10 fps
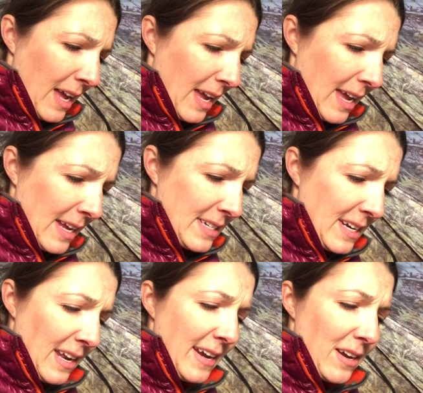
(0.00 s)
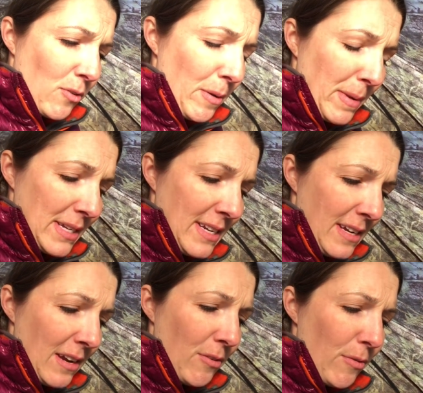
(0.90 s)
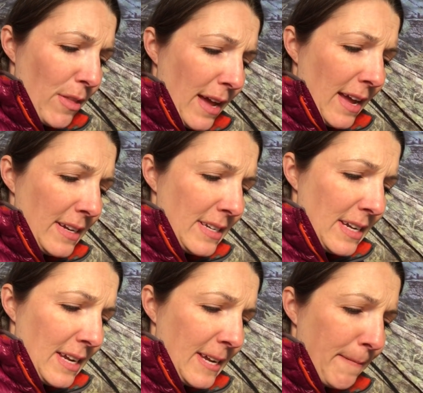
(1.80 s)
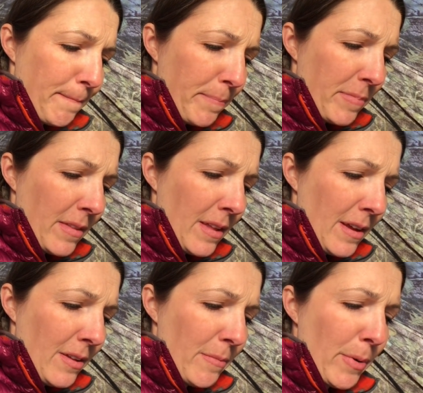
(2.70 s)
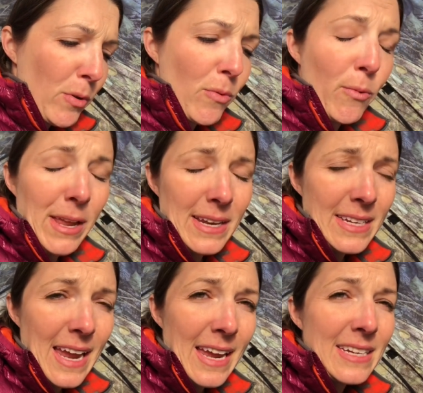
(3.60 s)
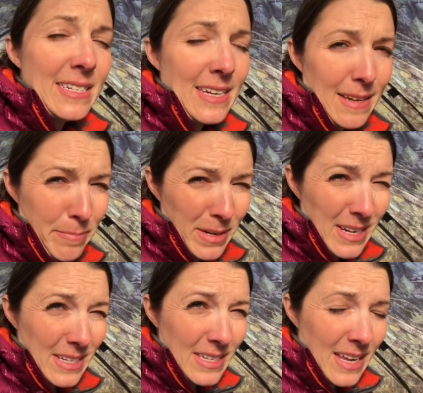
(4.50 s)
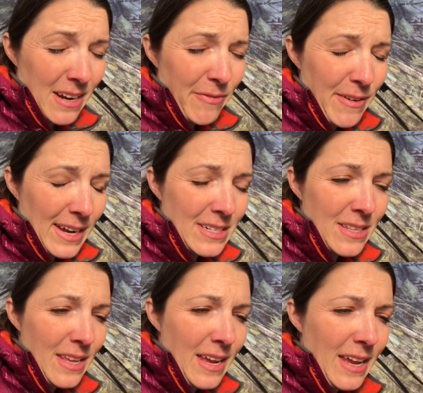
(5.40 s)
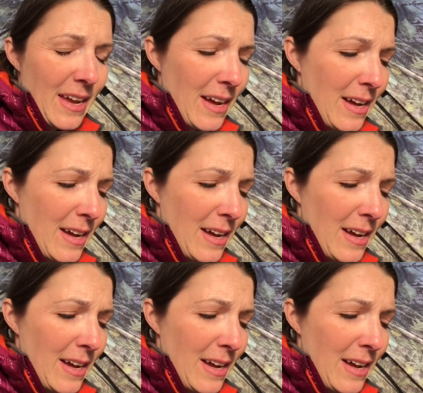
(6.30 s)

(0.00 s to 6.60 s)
And Enlightened Equipment did note that both wind and dampness can affect the